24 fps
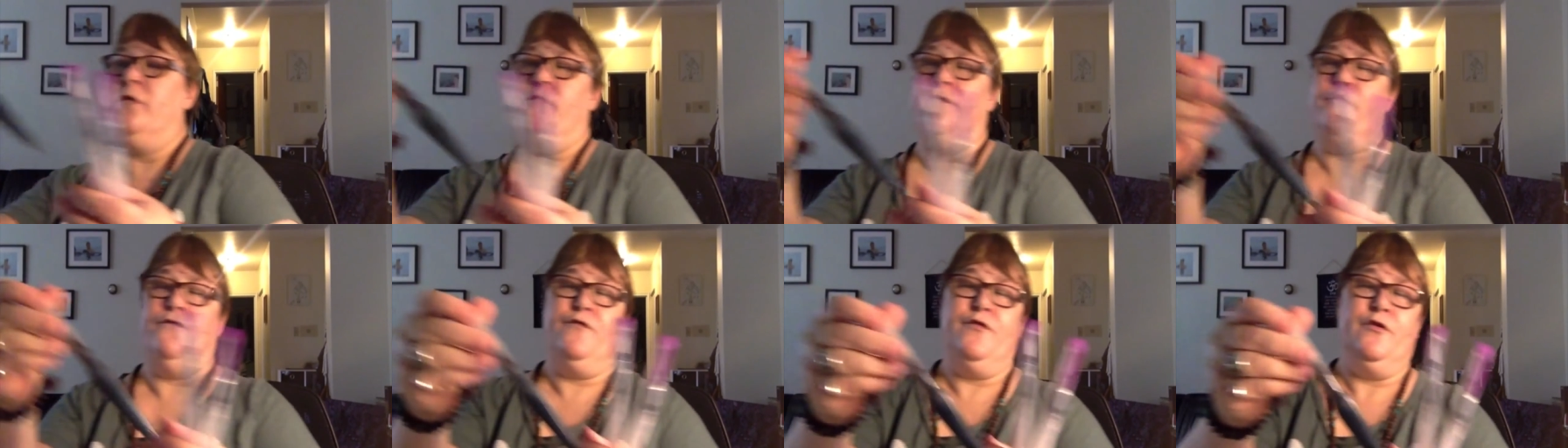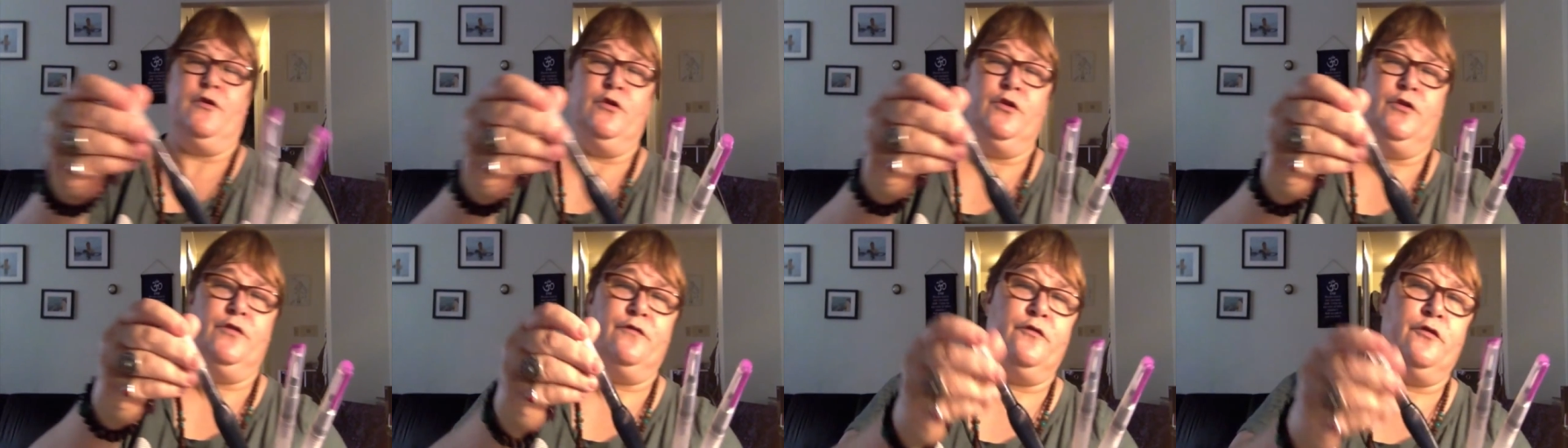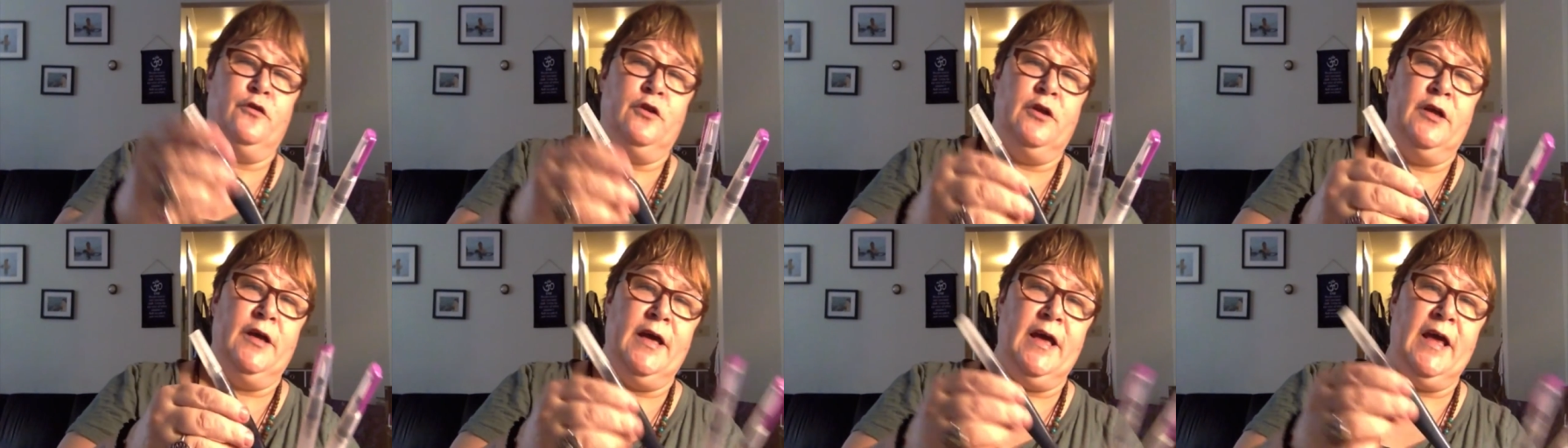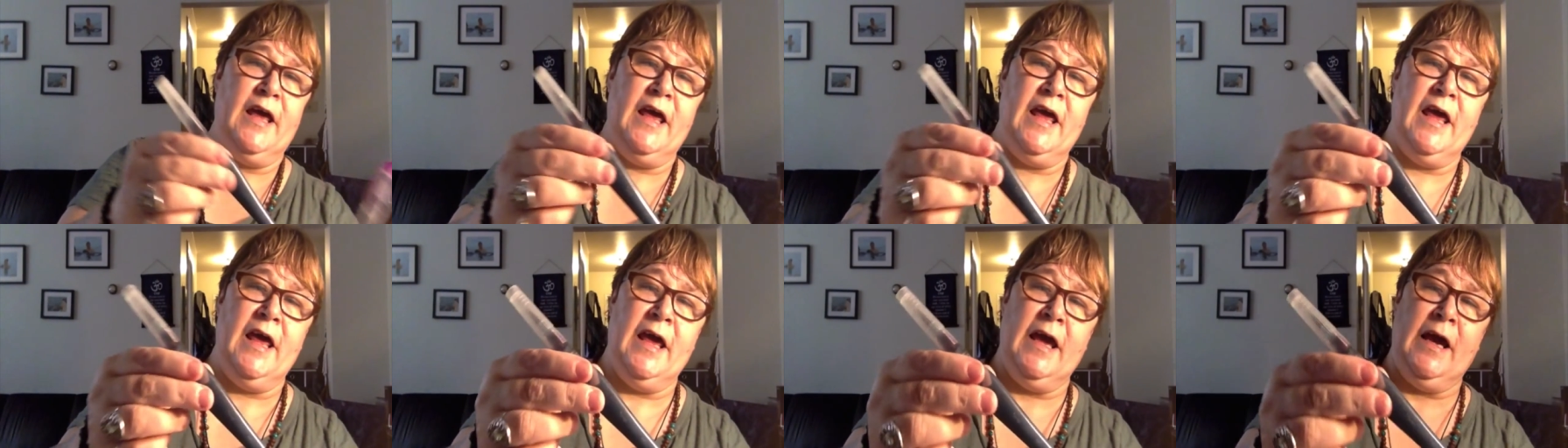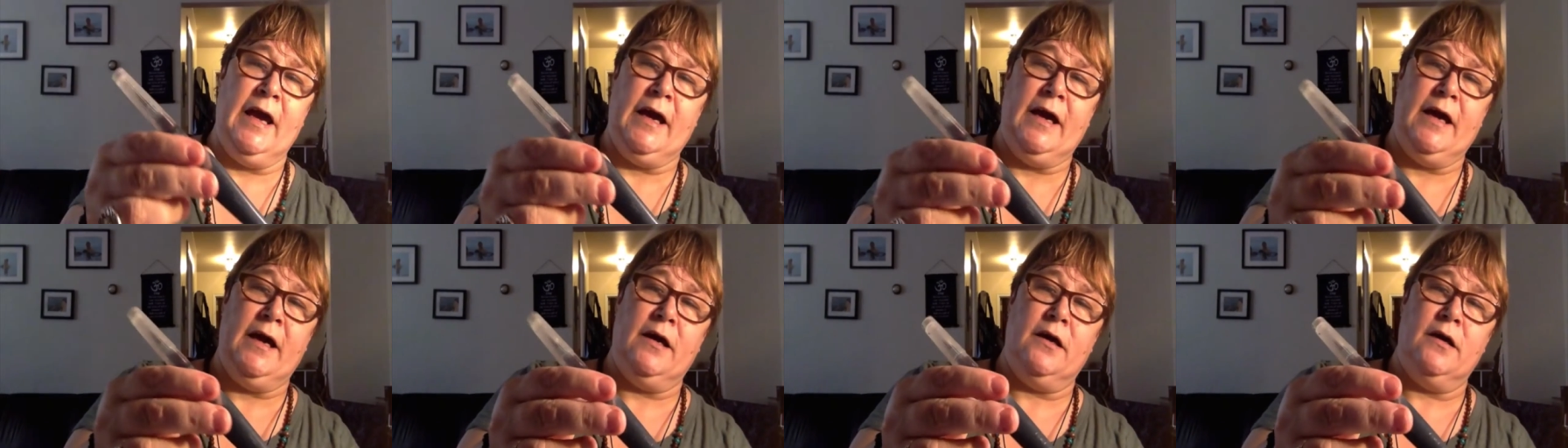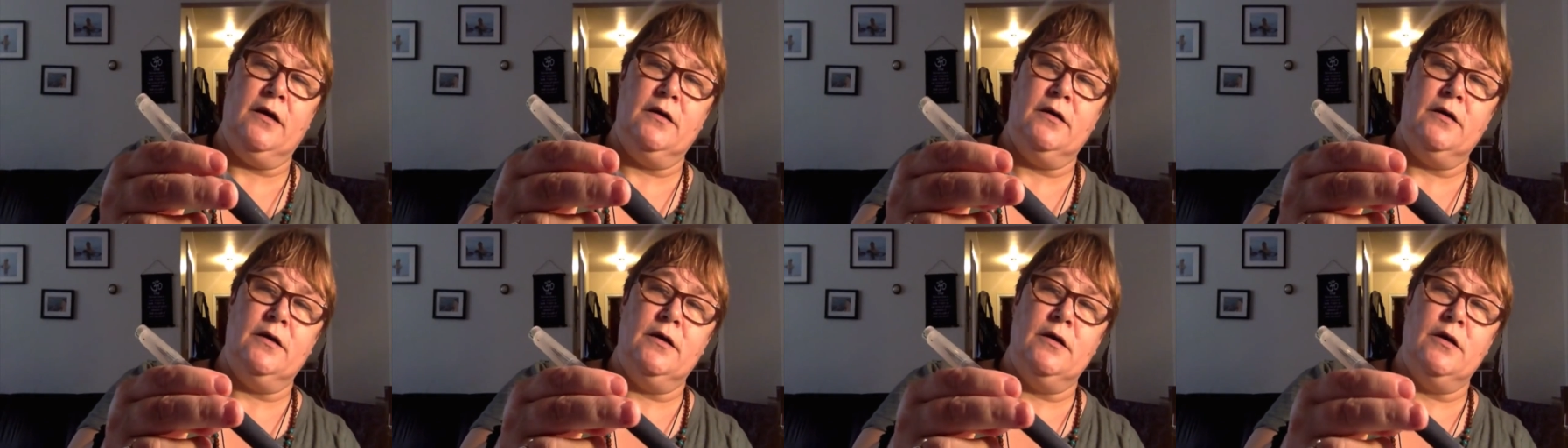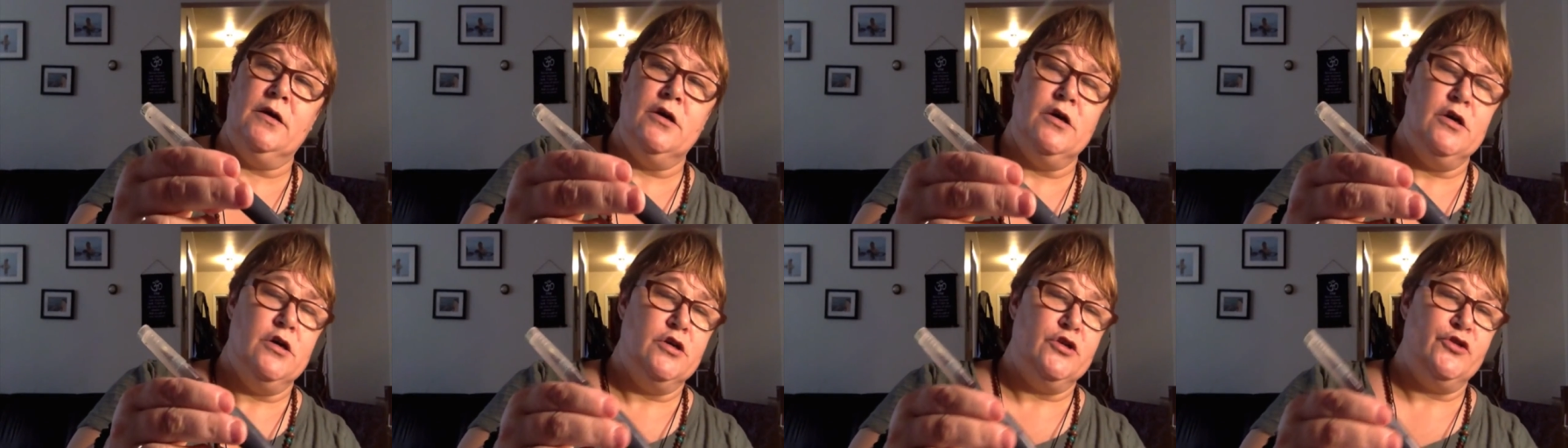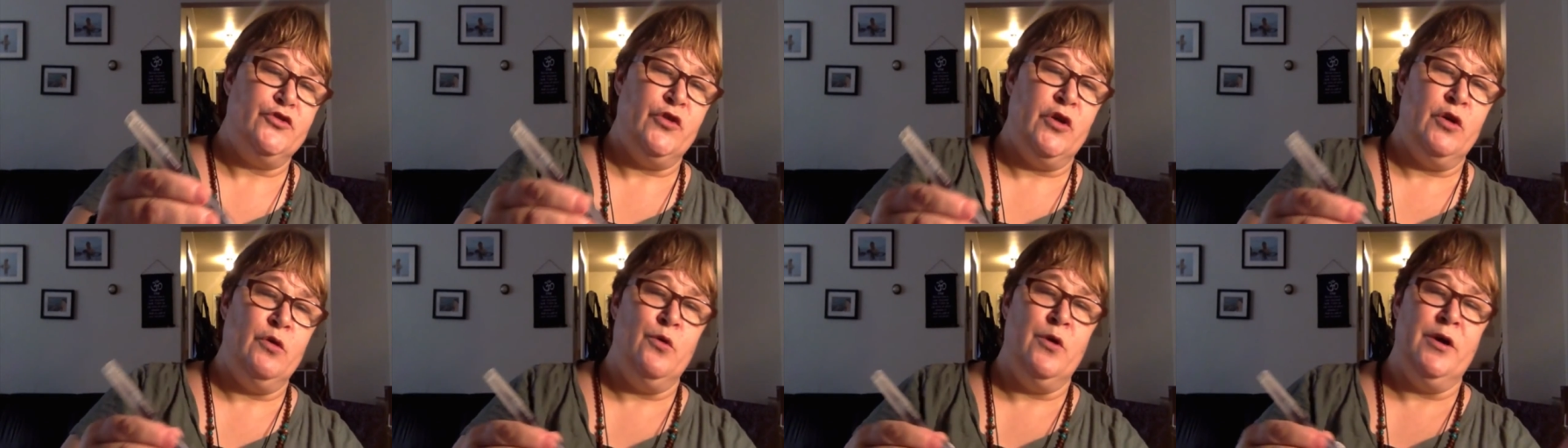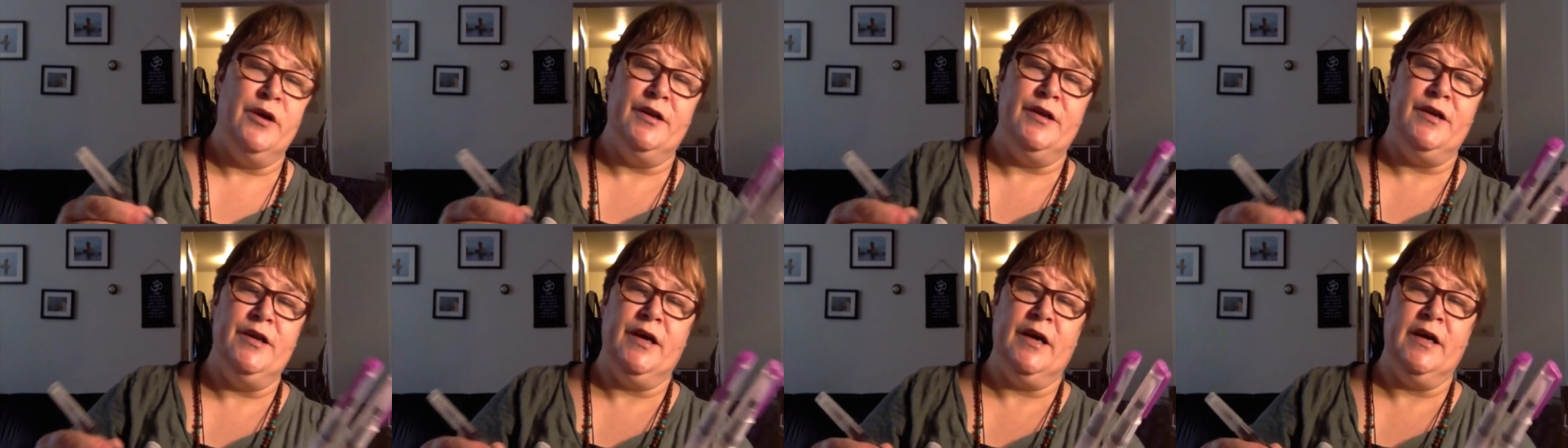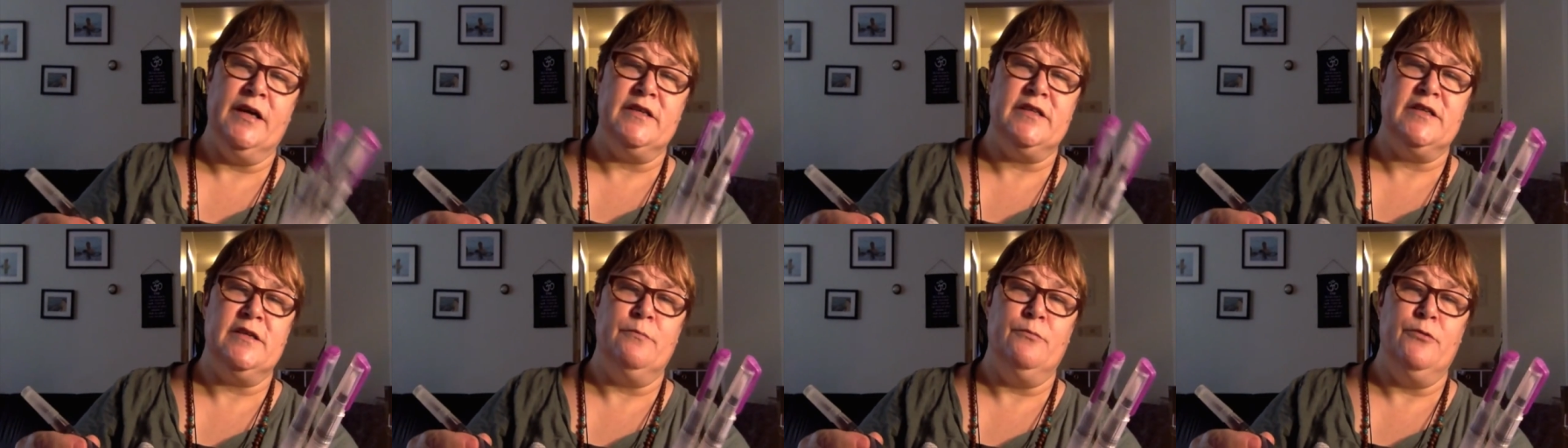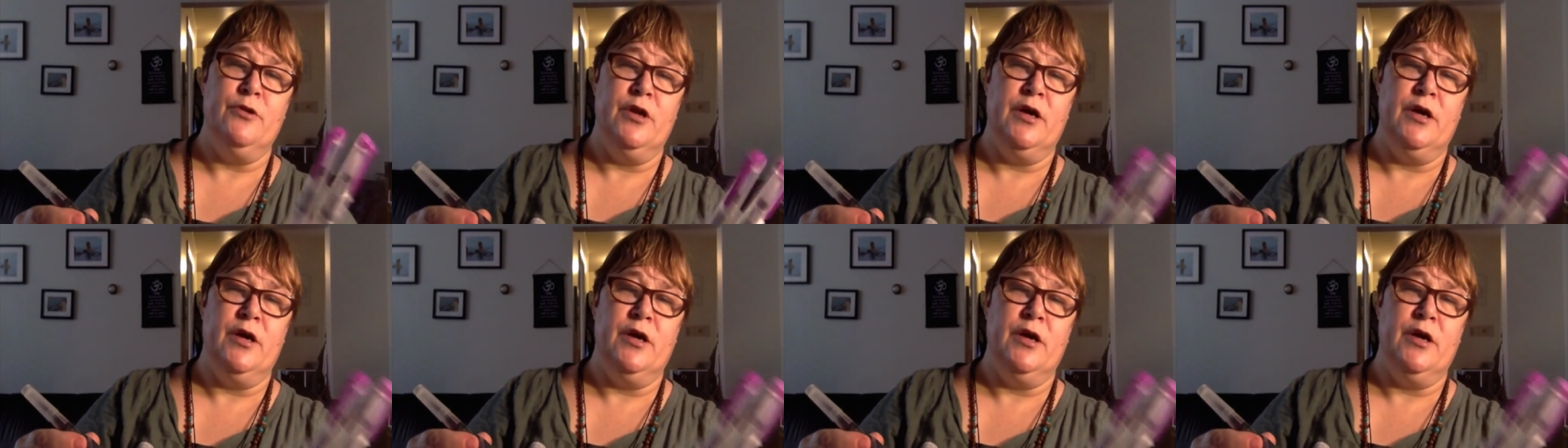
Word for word: filled full of ink. So I wanted to get some